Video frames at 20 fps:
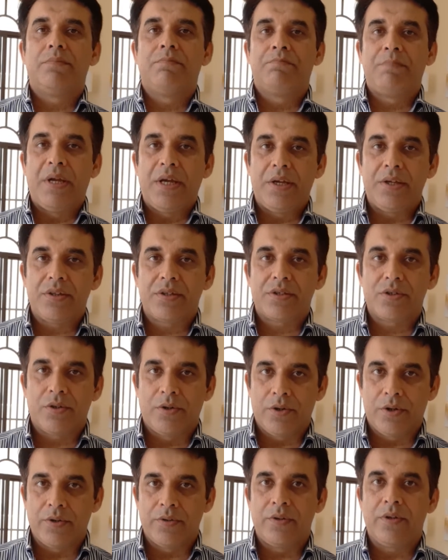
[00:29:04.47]
based
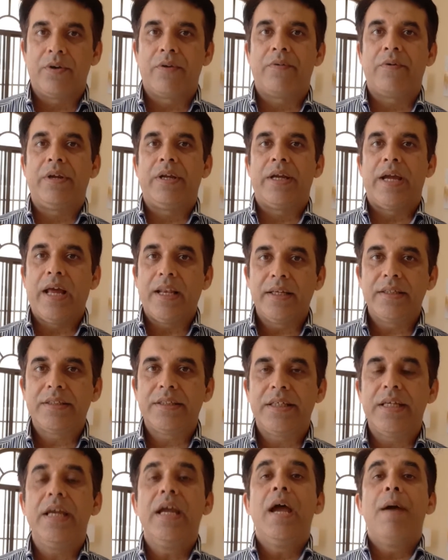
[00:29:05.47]
on
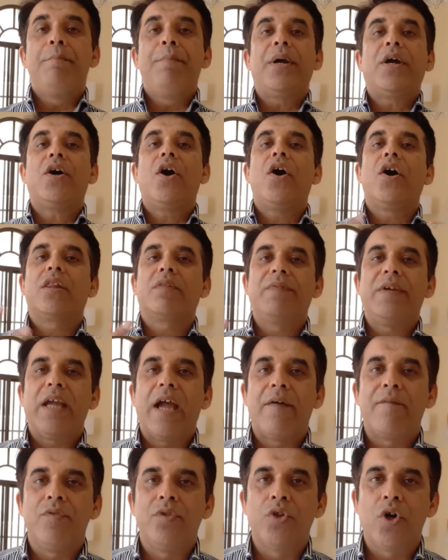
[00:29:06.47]
reality, because we
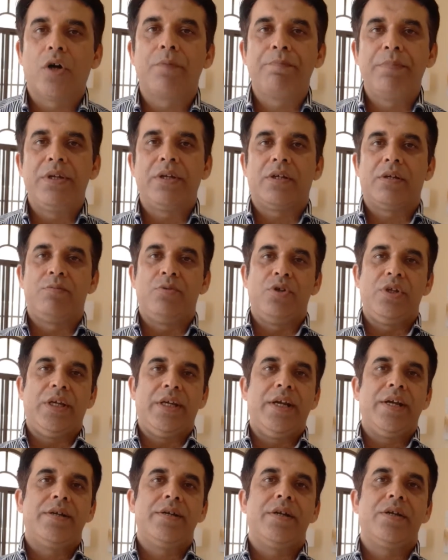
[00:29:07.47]
have not been
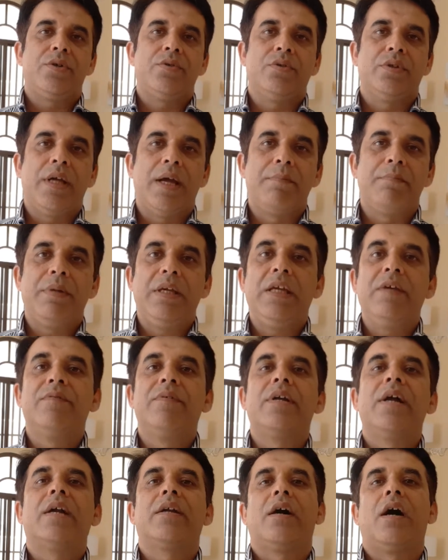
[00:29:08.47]
communicating to them
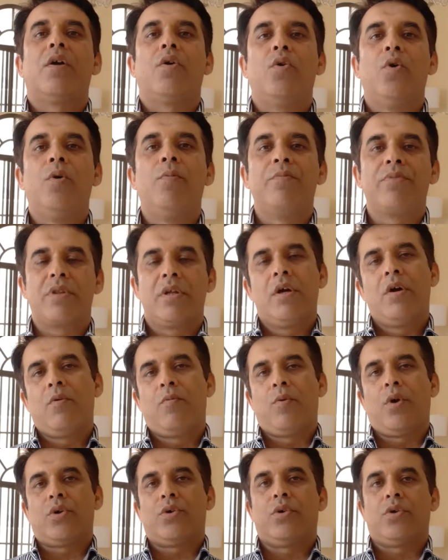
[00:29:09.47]
even at our homes
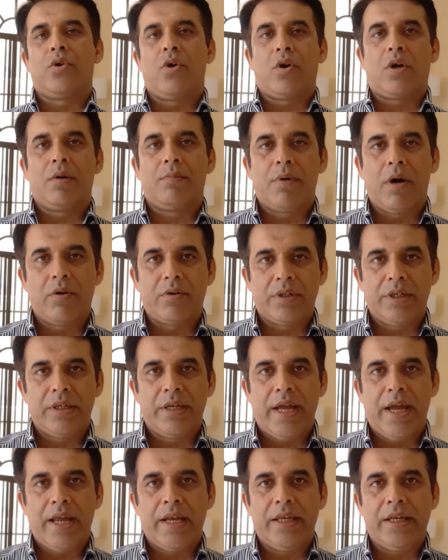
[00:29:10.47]
what to talk about
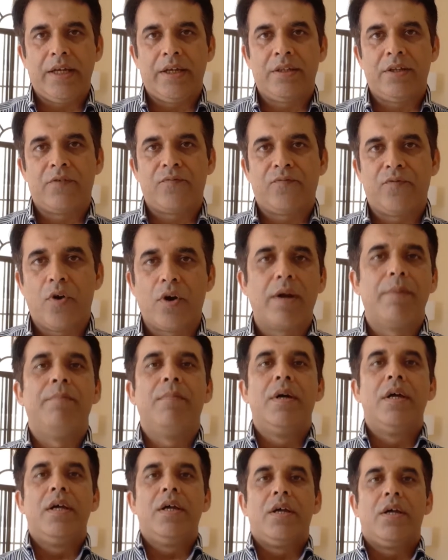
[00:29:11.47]
in any other
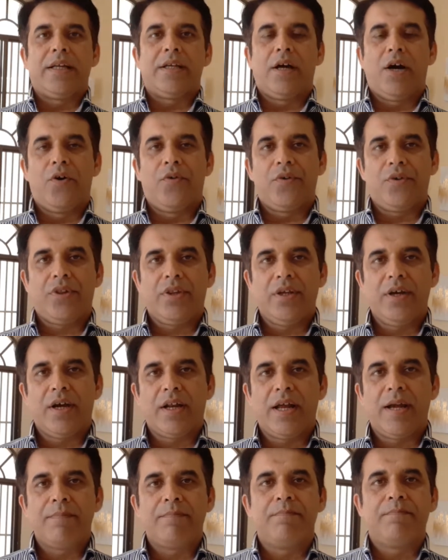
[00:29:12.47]
forum. Our
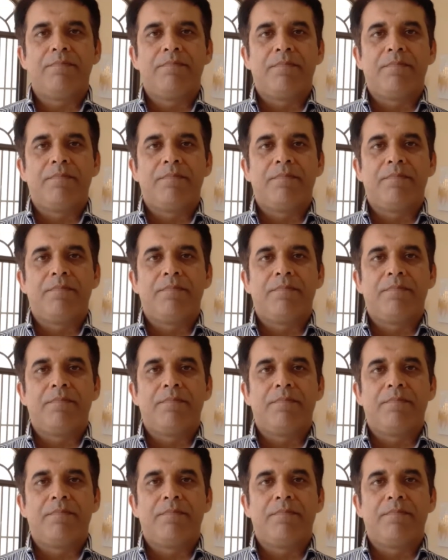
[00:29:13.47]
CRM